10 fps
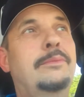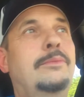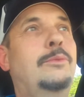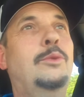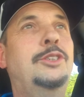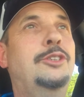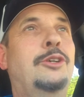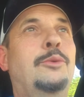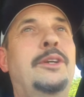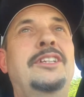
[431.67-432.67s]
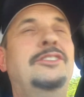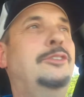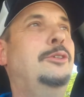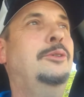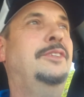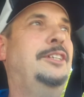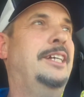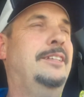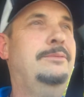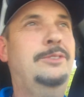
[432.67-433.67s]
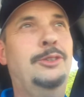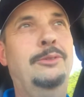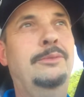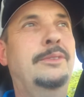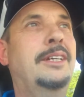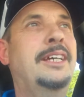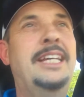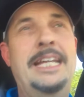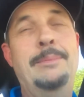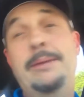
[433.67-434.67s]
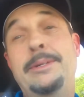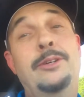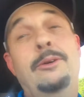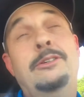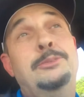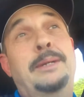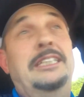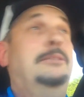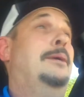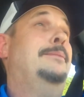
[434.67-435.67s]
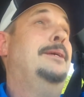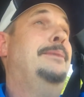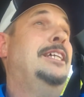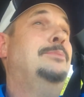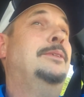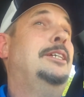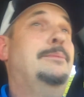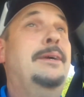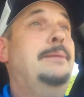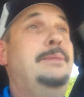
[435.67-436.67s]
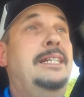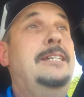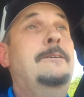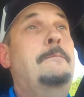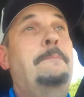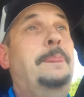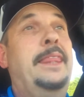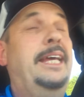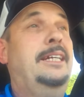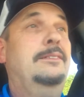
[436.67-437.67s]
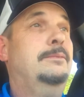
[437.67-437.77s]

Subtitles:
what you're going to run into, and then you got certain, it might be a crawl space, it might be a basement, it might be like